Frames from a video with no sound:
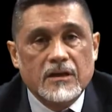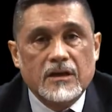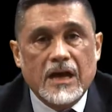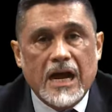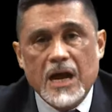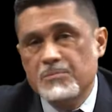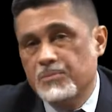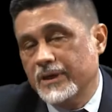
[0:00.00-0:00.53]

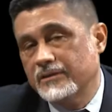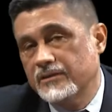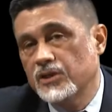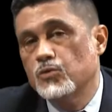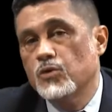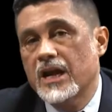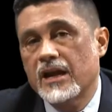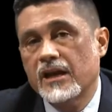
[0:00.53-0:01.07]
I
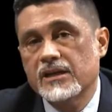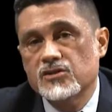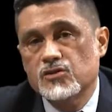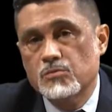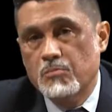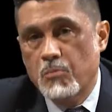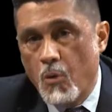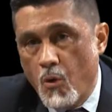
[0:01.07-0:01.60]
particularly
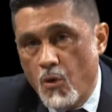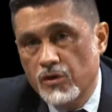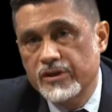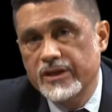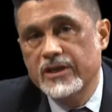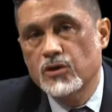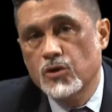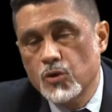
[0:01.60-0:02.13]
support the
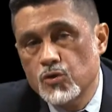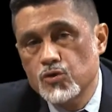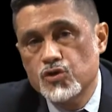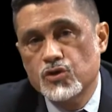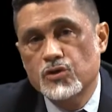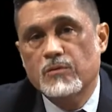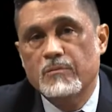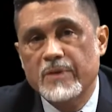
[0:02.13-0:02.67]

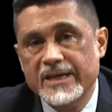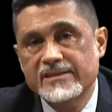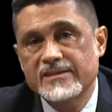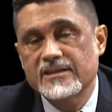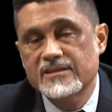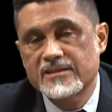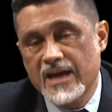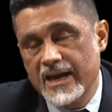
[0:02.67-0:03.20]
inclusion of basic
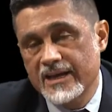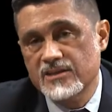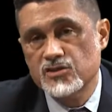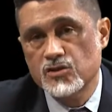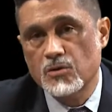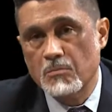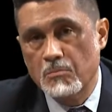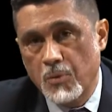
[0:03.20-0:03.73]
science
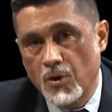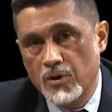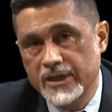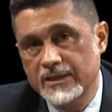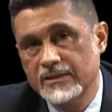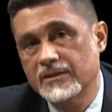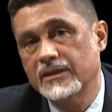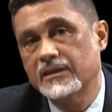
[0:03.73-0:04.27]

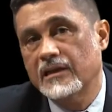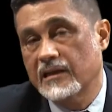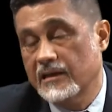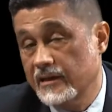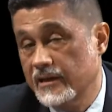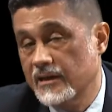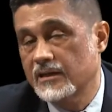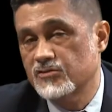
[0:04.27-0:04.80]
component in a
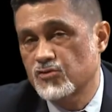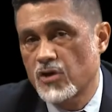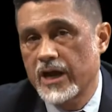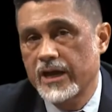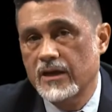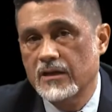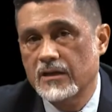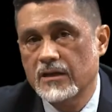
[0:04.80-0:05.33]
clinical
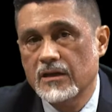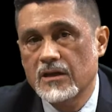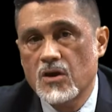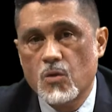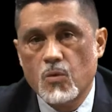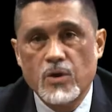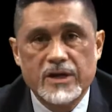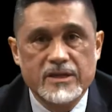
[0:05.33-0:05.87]
trial
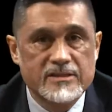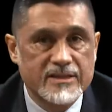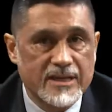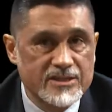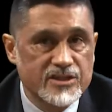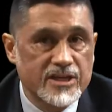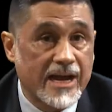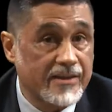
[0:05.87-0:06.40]
where
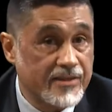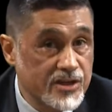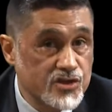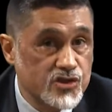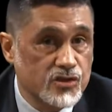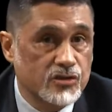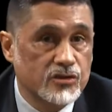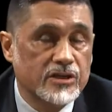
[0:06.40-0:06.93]
such
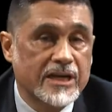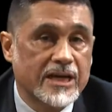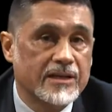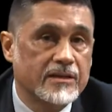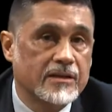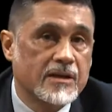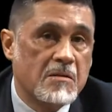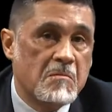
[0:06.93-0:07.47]
addition can
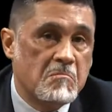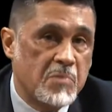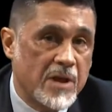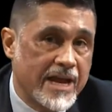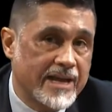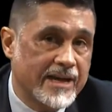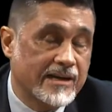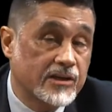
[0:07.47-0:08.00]

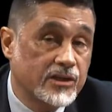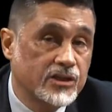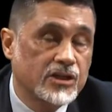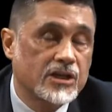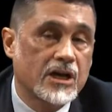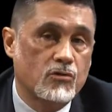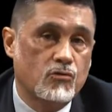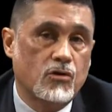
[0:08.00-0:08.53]
play a
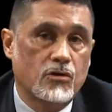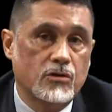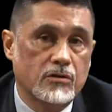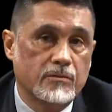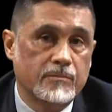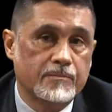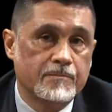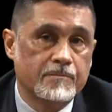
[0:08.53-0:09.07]
critical role.
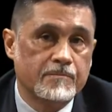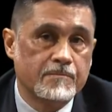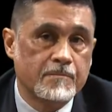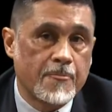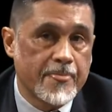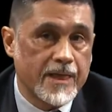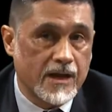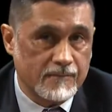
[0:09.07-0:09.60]

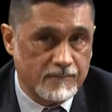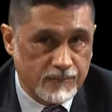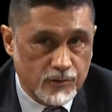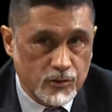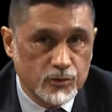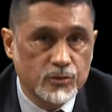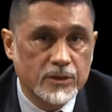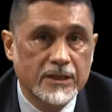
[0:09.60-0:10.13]

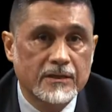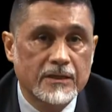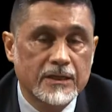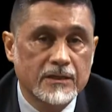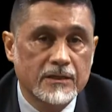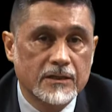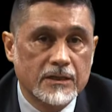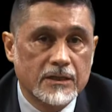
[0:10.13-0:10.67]
Unfortunately,
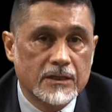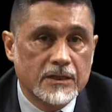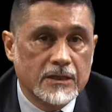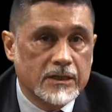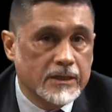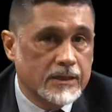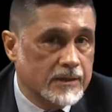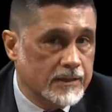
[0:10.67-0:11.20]

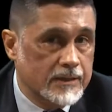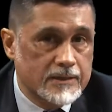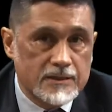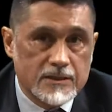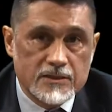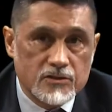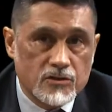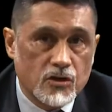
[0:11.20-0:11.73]
this
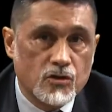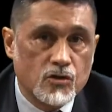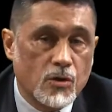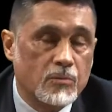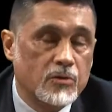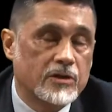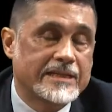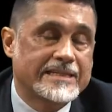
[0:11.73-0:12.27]
is not
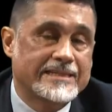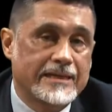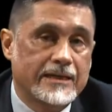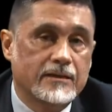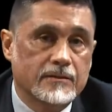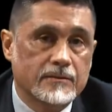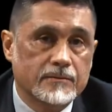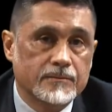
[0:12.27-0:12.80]
commonly seen.